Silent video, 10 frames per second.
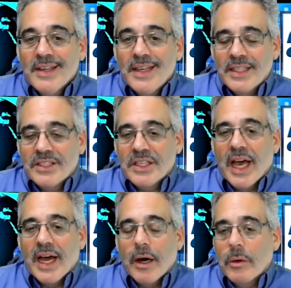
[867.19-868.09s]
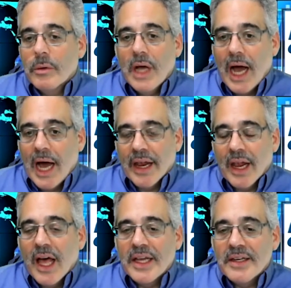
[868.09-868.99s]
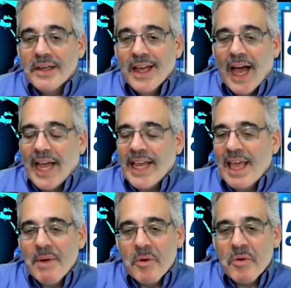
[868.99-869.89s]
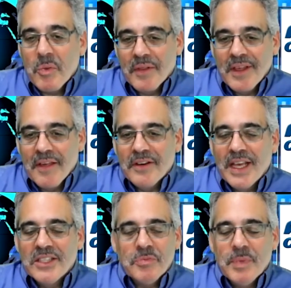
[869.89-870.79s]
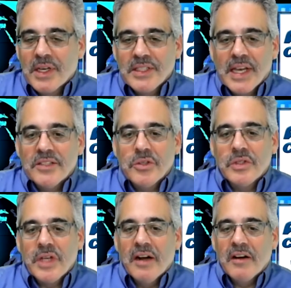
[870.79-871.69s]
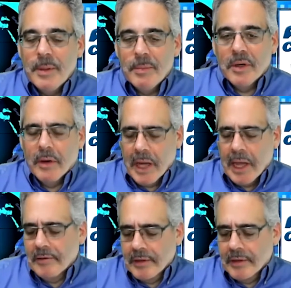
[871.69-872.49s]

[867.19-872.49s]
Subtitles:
It's now online. I came up with one the other day just because I got so tired of people going, Andrew,